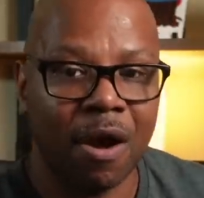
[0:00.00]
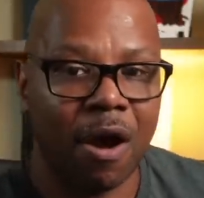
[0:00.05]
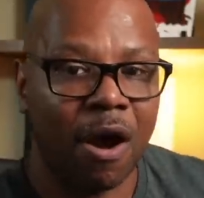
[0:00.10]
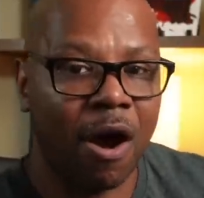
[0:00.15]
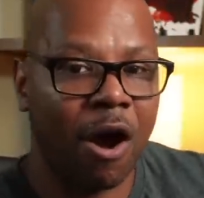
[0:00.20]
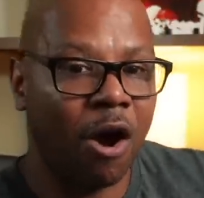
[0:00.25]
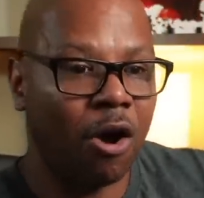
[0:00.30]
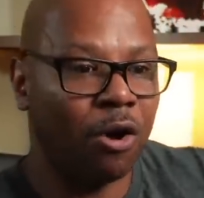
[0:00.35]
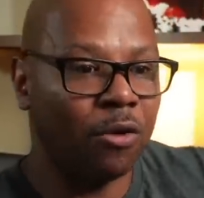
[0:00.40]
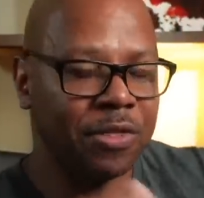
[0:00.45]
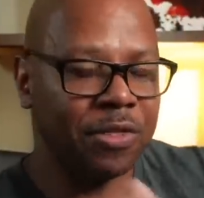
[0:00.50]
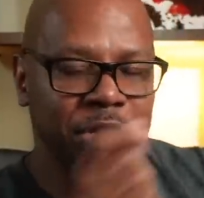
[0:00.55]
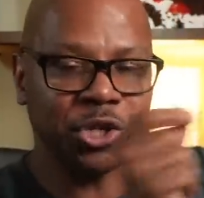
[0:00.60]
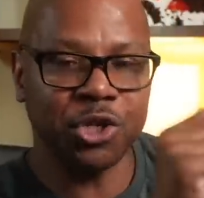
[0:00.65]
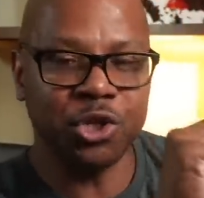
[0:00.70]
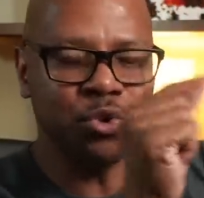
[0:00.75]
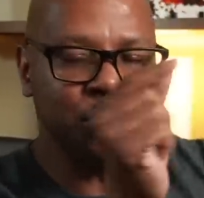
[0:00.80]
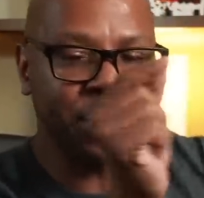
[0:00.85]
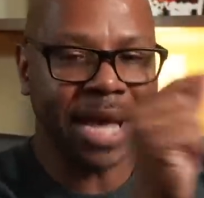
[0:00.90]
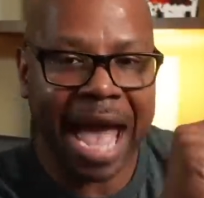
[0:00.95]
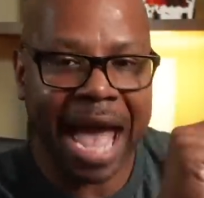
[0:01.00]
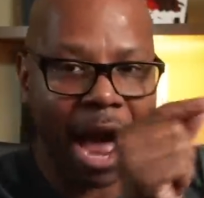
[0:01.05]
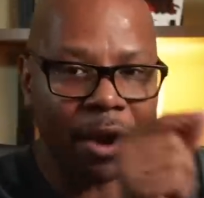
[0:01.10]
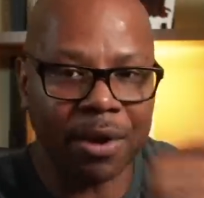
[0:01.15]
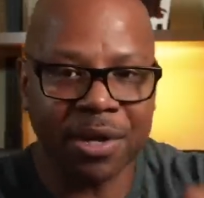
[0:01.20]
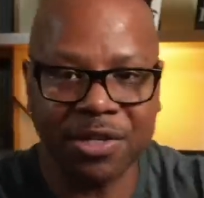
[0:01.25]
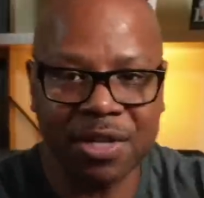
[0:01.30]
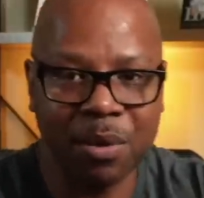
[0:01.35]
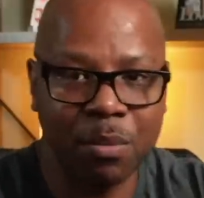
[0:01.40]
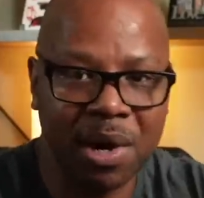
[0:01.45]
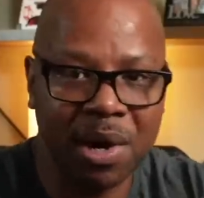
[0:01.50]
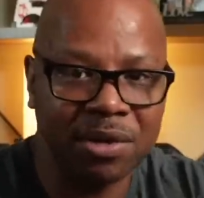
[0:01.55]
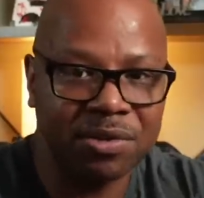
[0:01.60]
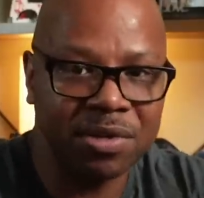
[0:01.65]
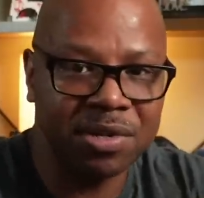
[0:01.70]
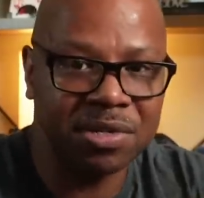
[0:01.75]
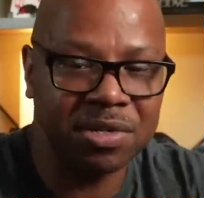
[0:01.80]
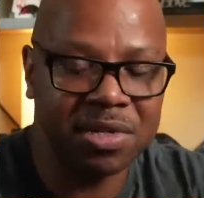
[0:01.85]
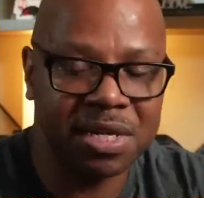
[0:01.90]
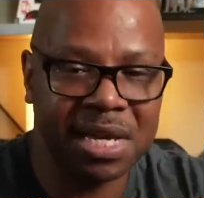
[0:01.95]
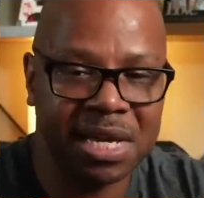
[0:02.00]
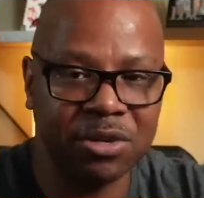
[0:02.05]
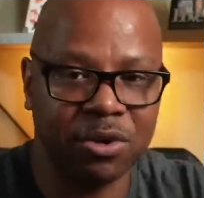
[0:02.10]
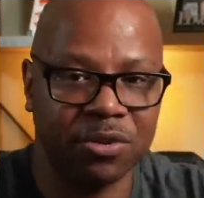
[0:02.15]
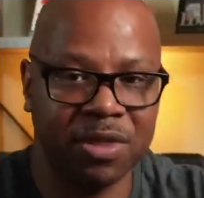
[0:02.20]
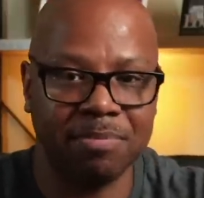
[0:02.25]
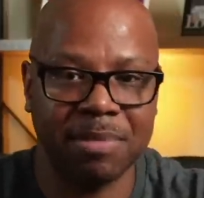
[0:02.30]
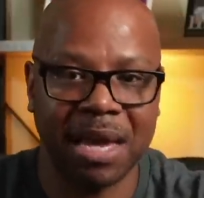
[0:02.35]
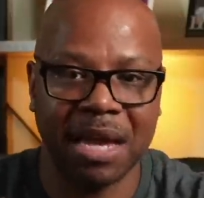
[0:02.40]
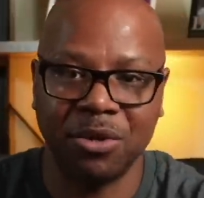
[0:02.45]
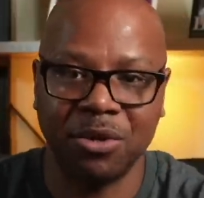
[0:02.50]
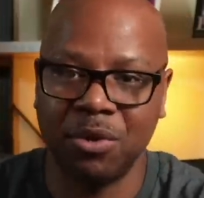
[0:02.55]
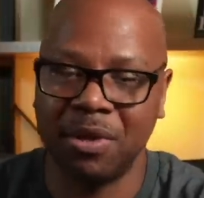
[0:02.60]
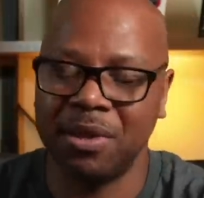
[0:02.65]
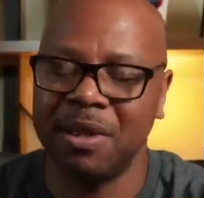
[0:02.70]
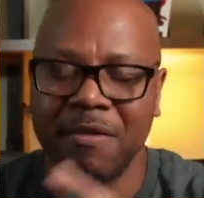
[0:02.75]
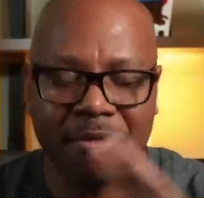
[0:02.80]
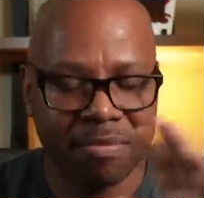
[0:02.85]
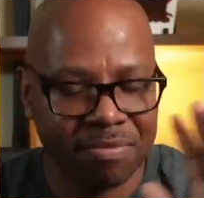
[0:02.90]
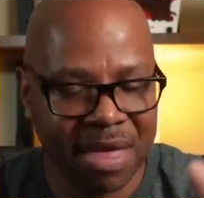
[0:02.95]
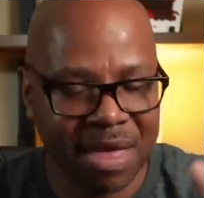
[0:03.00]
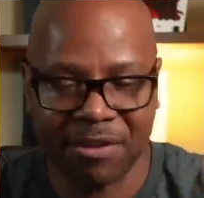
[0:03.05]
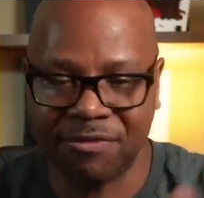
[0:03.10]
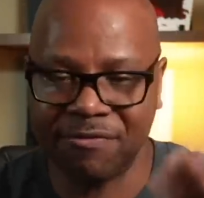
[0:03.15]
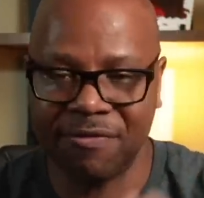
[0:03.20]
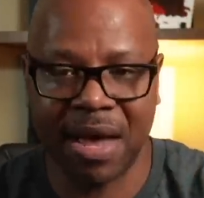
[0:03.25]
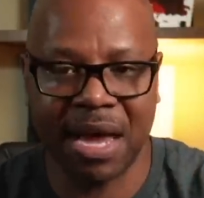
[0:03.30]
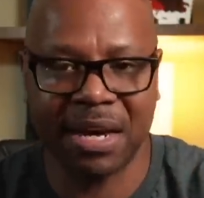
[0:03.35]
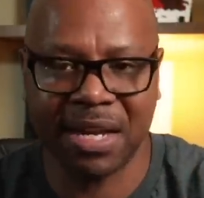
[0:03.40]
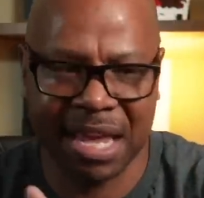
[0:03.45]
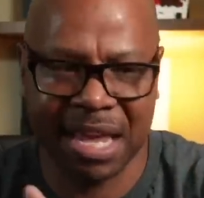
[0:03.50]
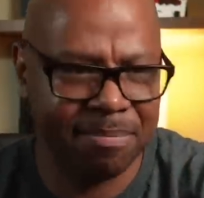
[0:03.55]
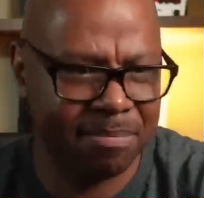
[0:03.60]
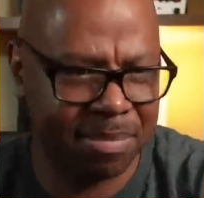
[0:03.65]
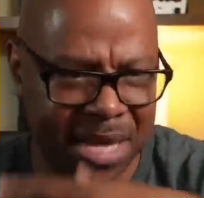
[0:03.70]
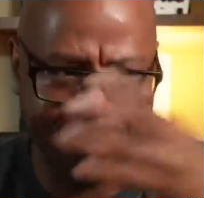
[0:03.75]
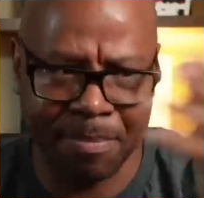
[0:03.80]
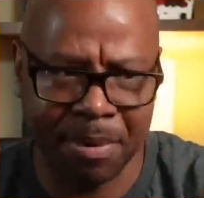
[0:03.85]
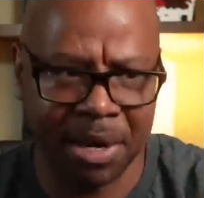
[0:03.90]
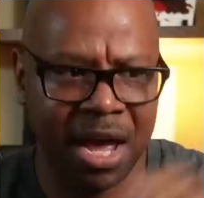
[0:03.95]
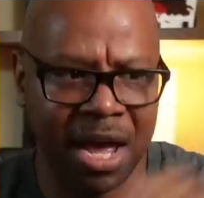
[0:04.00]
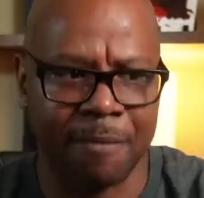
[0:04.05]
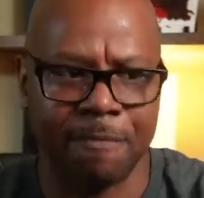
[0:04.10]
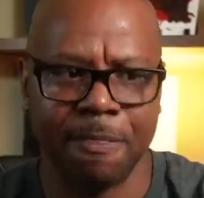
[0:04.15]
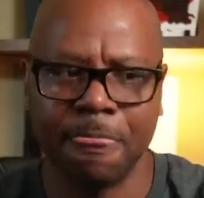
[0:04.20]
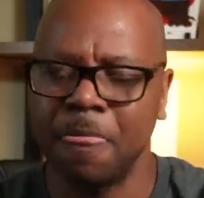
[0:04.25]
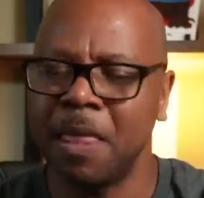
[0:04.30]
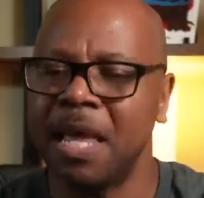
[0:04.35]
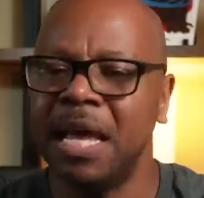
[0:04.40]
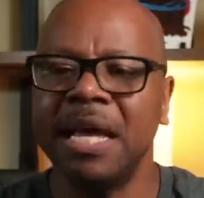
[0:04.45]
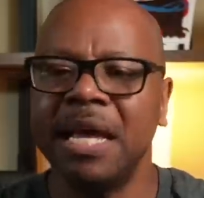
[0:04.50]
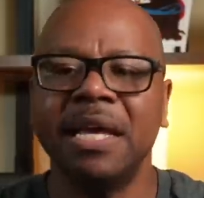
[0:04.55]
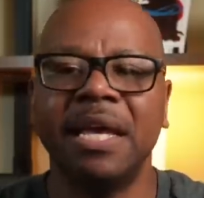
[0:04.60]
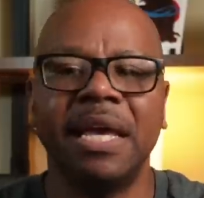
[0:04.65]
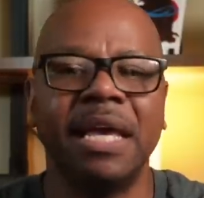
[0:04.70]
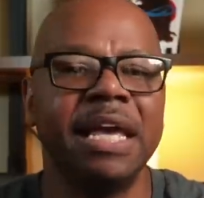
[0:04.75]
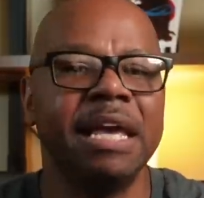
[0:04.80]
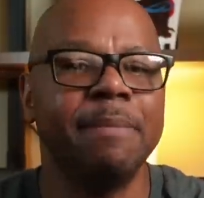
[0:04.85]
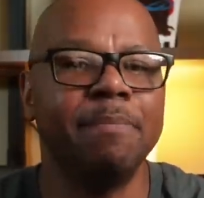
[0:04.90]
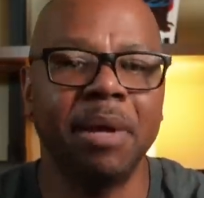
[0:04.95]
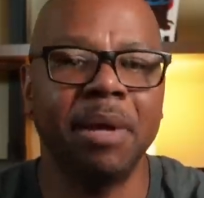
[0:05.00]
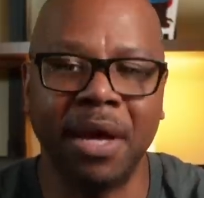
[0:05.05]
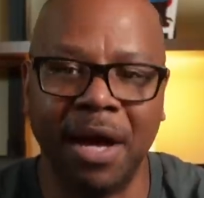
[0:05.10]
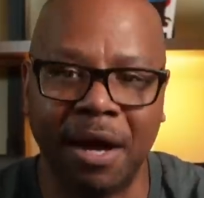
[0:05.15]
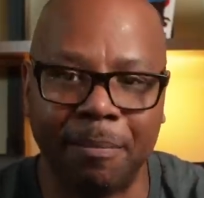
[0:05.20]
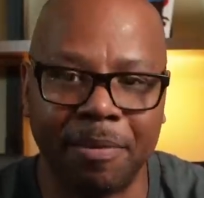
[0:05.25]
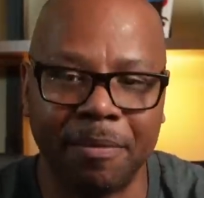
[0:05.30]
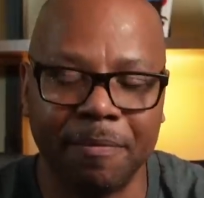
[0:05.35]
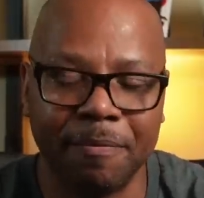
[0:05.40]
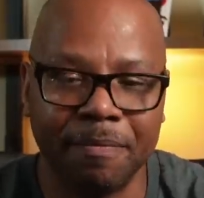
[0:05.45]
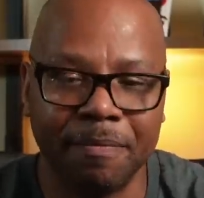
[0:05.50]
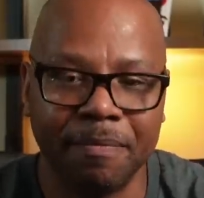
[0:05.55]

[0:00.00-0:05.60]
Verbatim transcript: All this you counting someone else's sin or they're not doing that's fine. Keep keep it up. Keep it up.